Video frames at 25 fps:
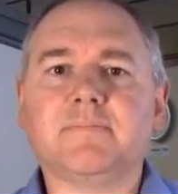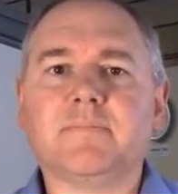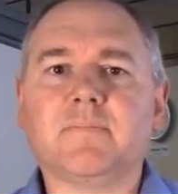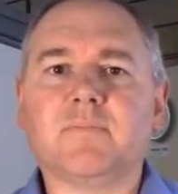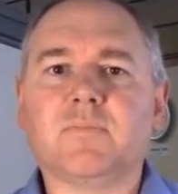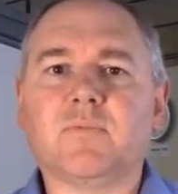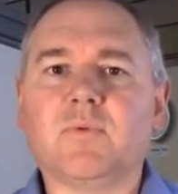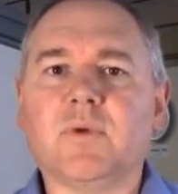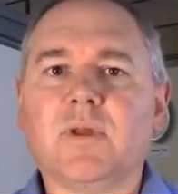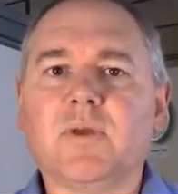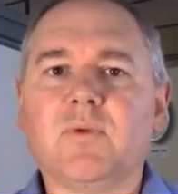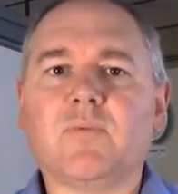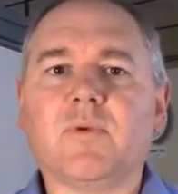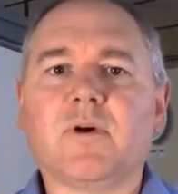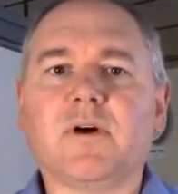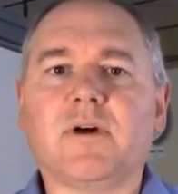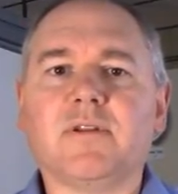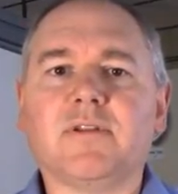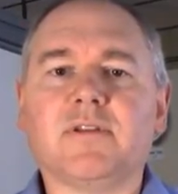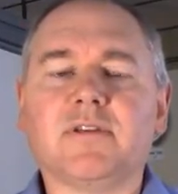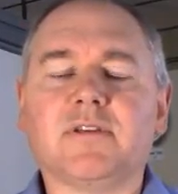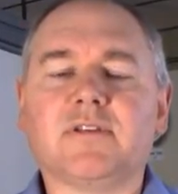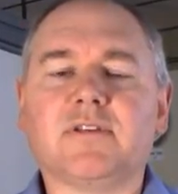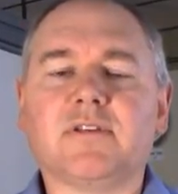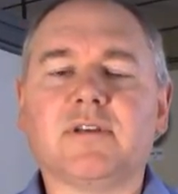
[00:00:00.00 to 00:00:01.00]
We
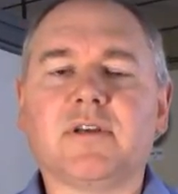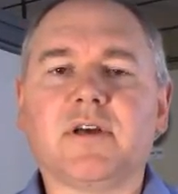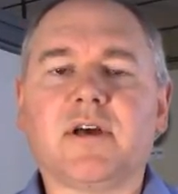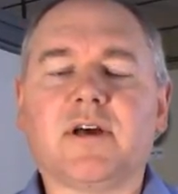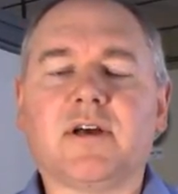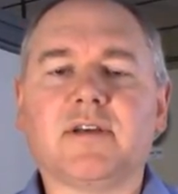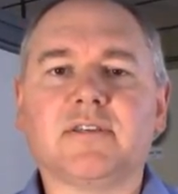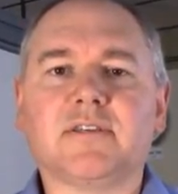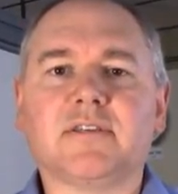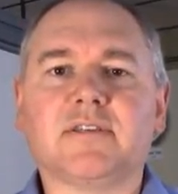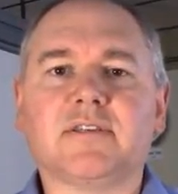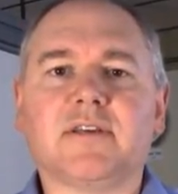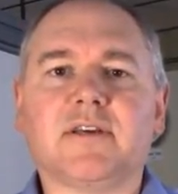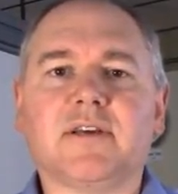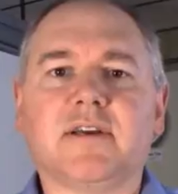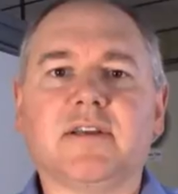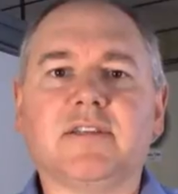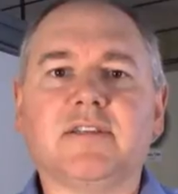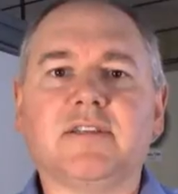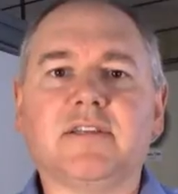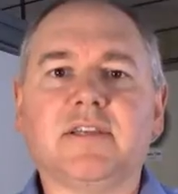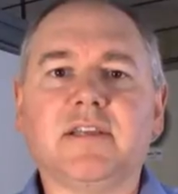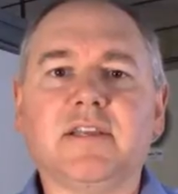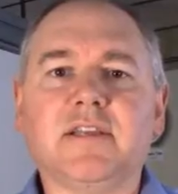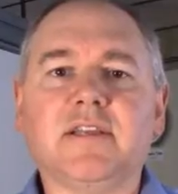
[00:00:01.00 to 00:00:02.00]
want our
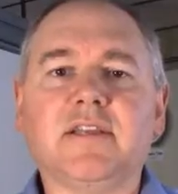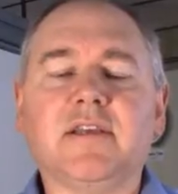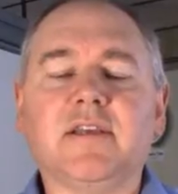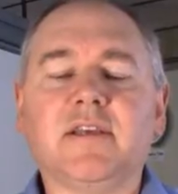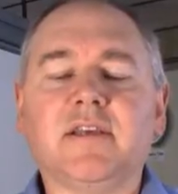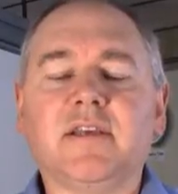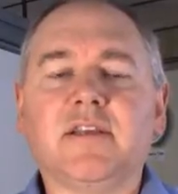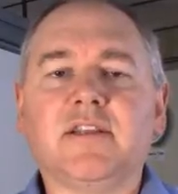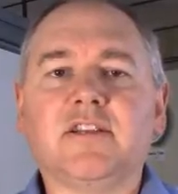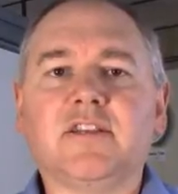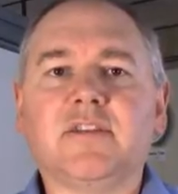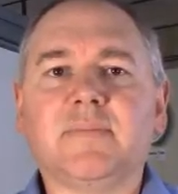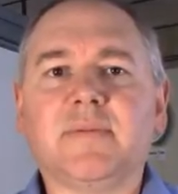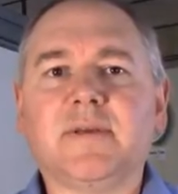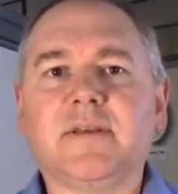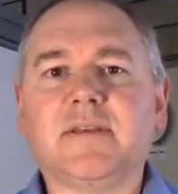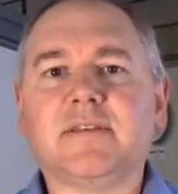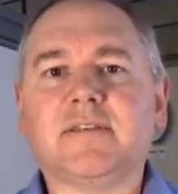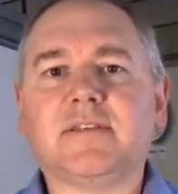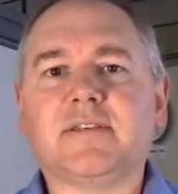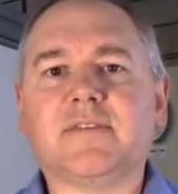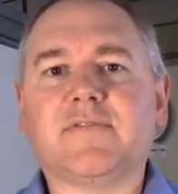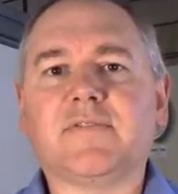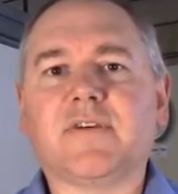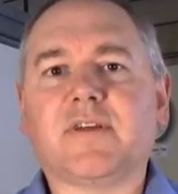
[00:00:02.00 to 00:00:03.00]
society to be
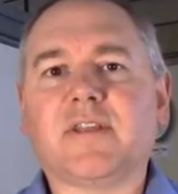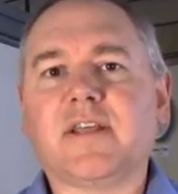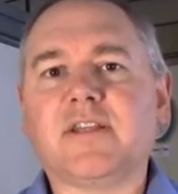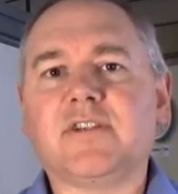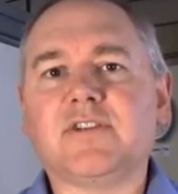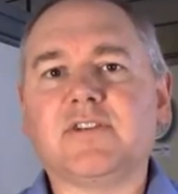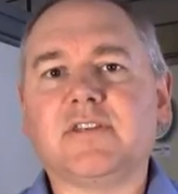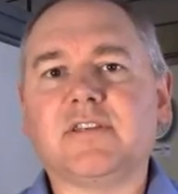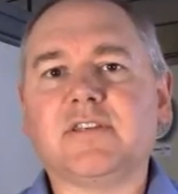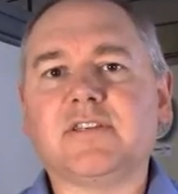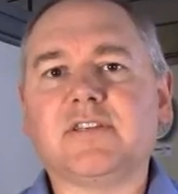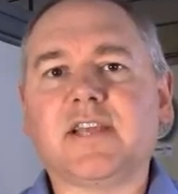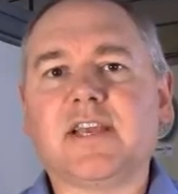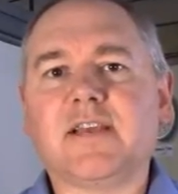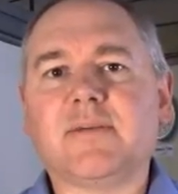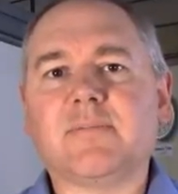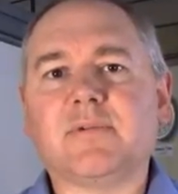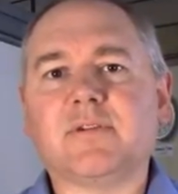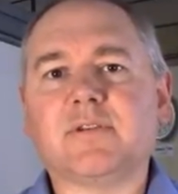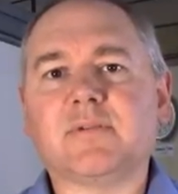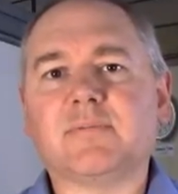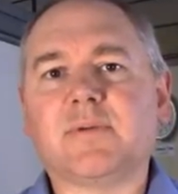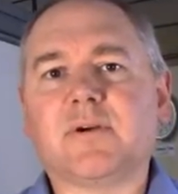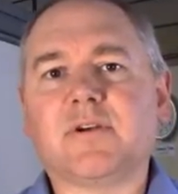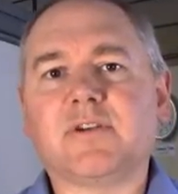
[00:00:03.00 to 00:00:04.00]
as financially stable
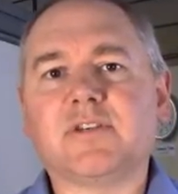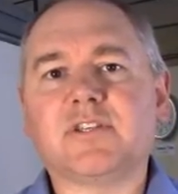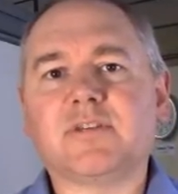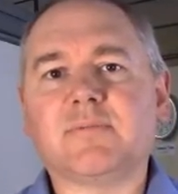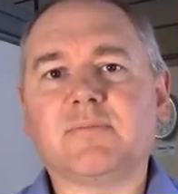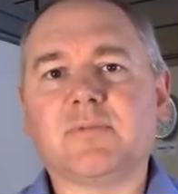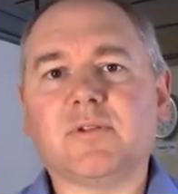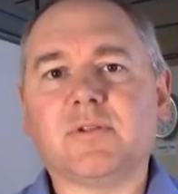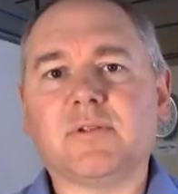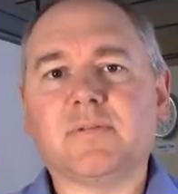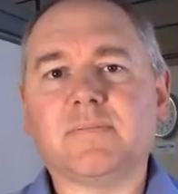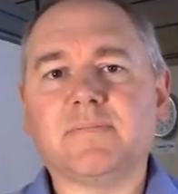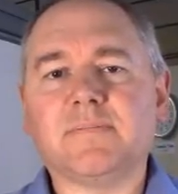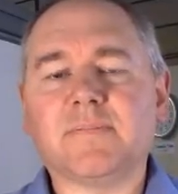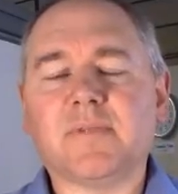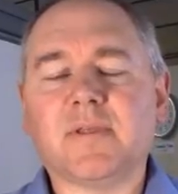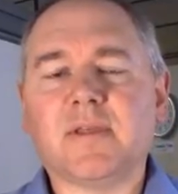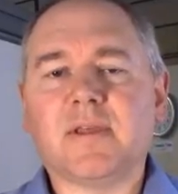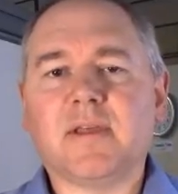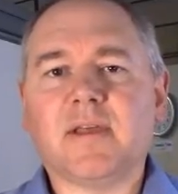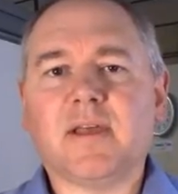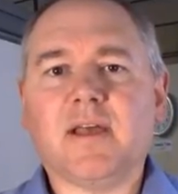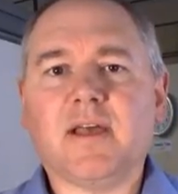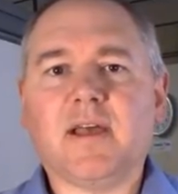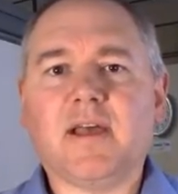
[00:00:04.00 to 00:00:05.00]
as possible
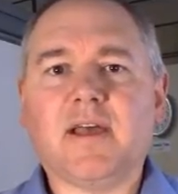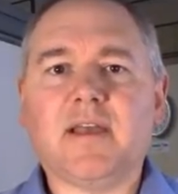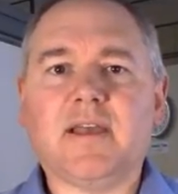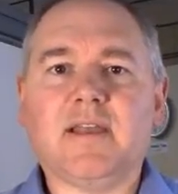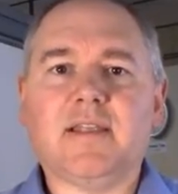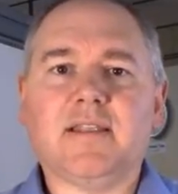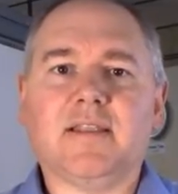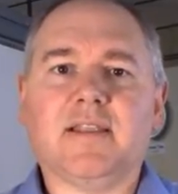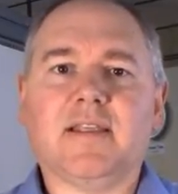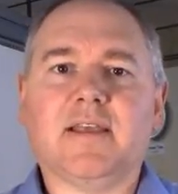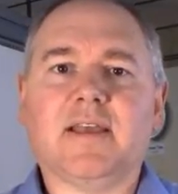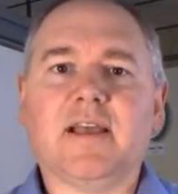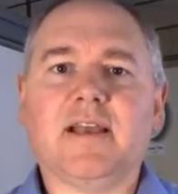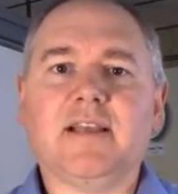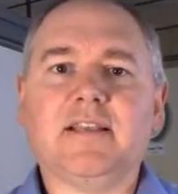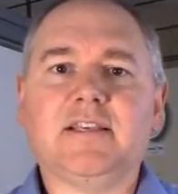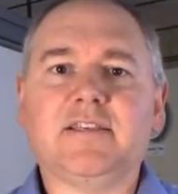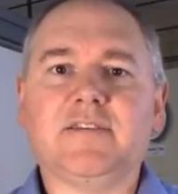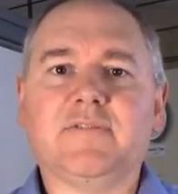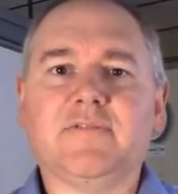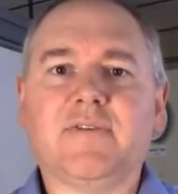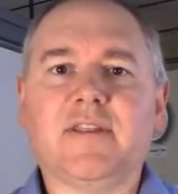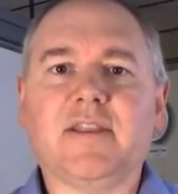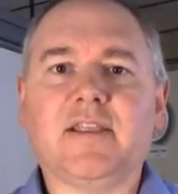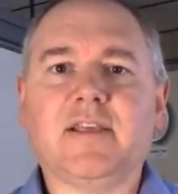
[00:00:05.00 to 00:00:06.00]
in the case
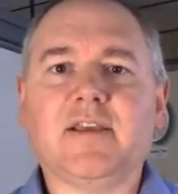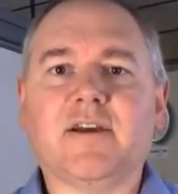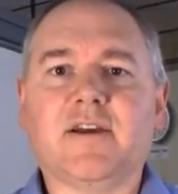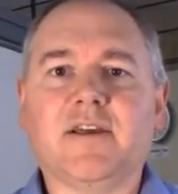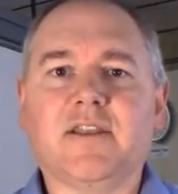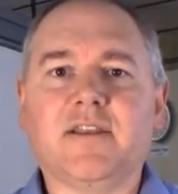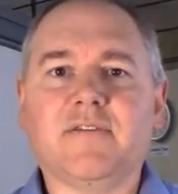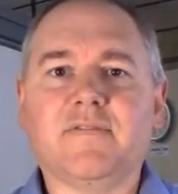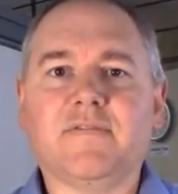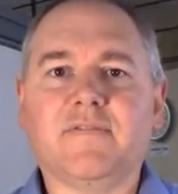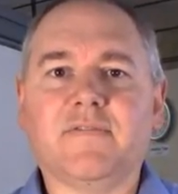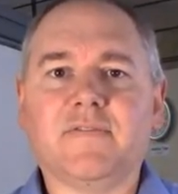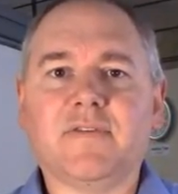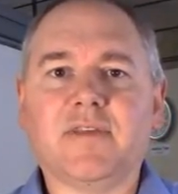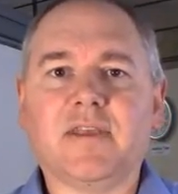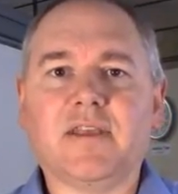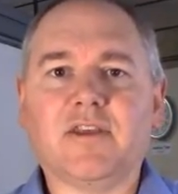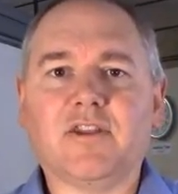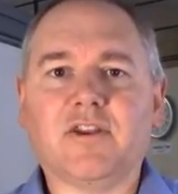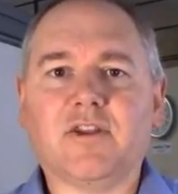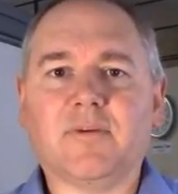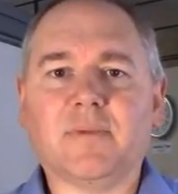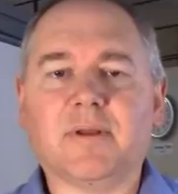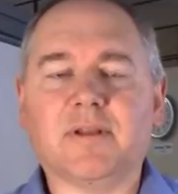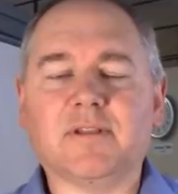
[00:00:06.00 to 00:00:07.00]
of any kind of
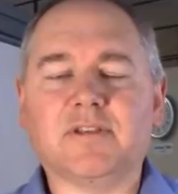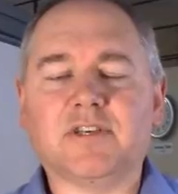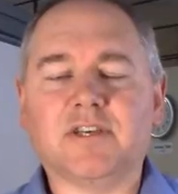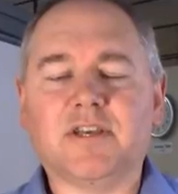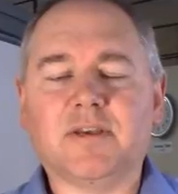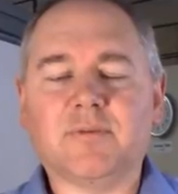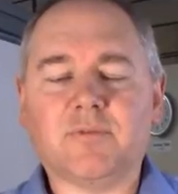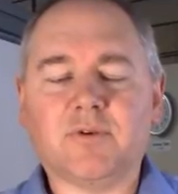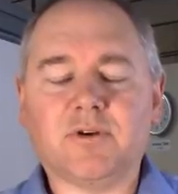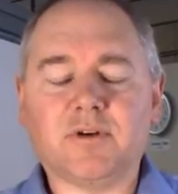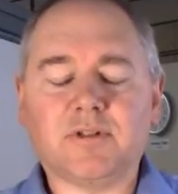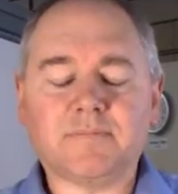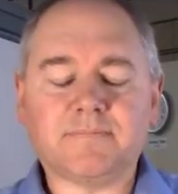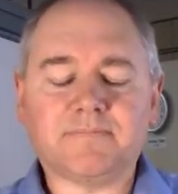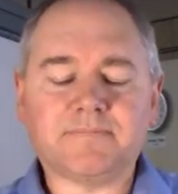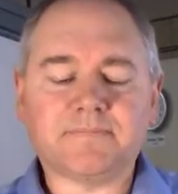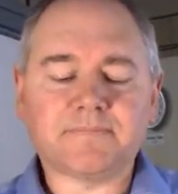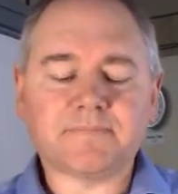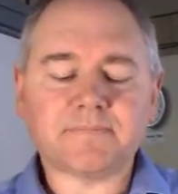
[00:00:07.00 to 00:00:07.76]
economic turmoil.